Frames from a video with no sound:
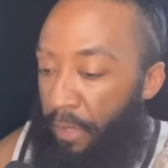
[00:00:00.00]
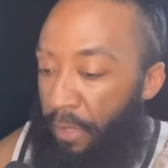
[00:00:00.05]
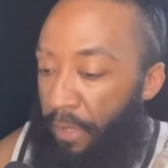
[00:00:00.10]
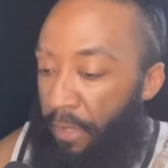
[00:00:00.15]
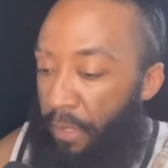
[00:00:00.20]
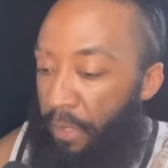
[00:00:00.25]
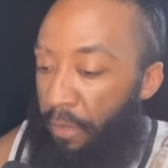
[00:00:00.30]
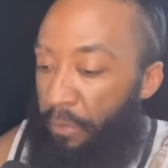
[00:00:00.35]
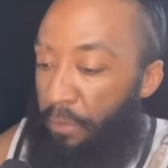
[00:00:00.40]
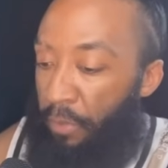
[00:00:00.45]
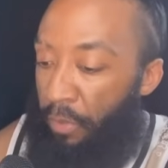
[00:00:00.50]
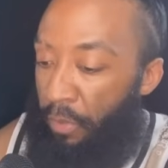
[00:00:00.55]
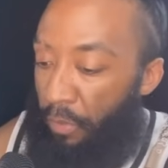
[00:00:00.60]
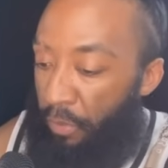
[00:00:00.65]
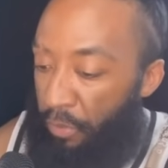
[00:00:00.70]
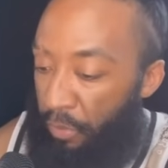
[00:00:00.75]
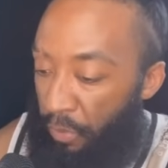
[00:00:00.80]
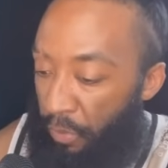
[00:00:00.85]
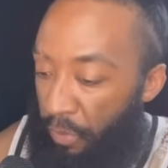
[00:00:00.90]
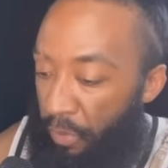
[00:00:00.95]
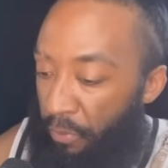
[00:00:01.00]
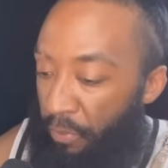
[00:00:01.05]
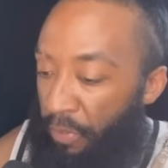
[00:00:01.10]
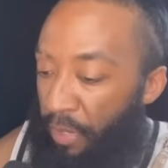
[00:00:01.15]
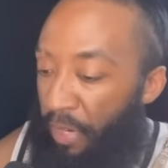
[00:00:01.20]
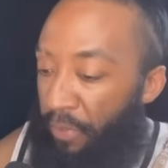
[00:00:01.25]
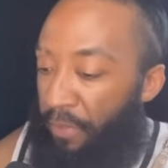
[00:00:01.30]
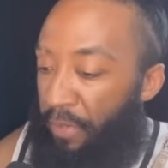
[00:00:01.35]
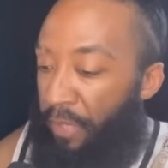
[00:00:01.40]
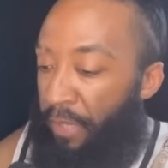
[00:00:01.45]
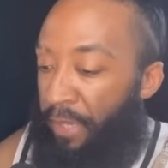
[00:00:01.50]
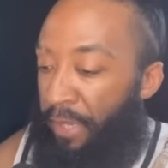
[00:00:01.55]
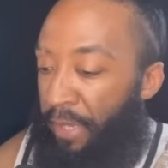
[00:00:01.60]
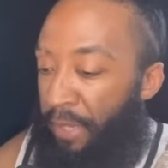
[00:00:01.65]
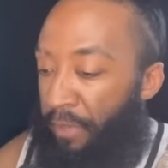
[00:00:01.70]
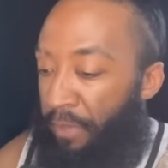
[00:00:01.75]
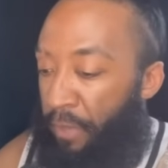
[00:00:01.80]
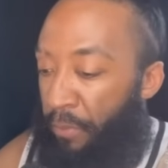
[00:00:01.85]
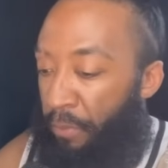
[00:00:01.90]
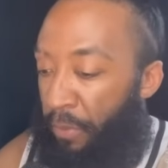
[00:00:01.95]
In the book of Joel, the prophet
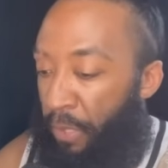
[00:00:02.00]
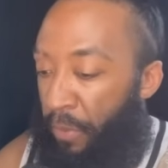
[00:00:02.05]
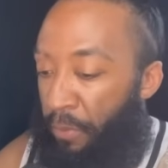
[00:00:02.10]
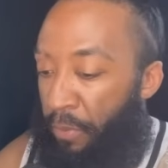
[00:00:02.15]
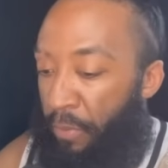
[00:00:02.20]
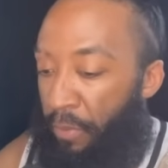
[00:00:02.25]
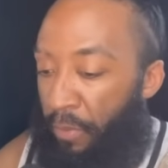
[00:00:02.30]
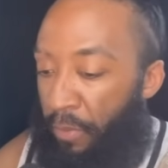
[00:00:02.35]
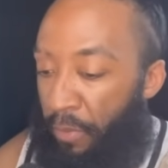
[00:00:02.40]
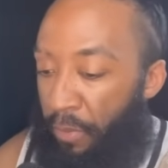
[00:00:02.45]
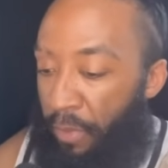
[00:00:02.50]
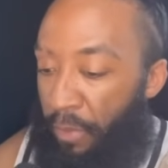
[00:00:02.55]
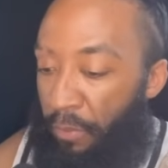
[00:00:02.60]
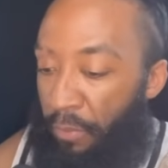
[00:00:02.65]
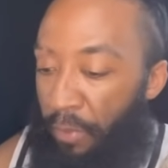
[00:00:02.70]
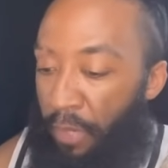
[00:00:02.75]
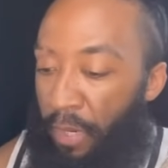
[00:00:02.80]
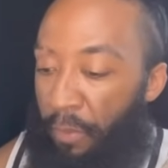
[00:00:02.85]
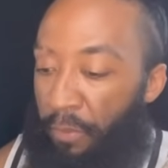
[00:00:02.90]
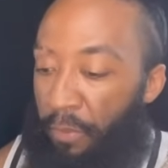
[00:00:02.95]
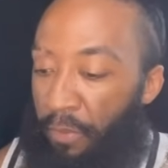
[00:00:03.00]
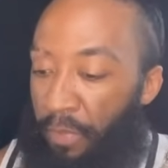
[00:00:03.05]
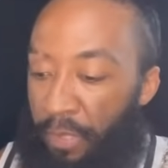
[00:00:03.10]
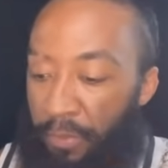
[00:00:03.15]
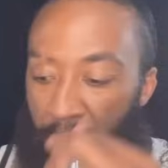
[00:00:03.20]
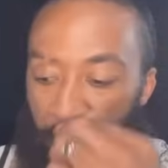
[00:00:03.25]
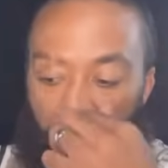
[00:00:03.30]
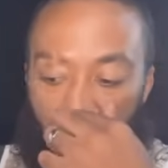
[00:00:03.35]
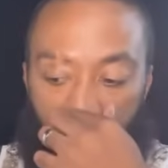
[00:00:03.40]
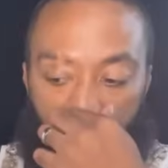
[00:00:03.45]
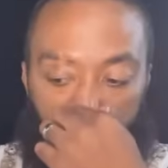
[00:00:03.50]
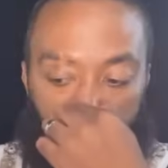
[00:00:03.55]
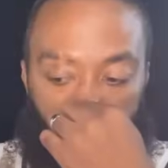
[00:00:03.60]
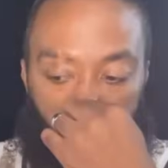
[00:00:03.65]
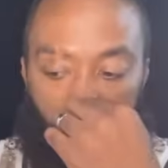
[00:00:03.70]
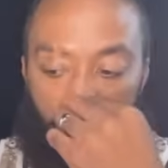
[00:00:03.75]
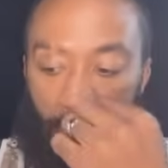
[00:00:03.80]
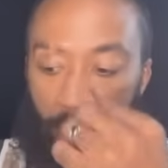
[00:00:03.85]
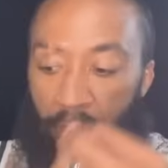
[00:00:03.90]
gave the people the proper response,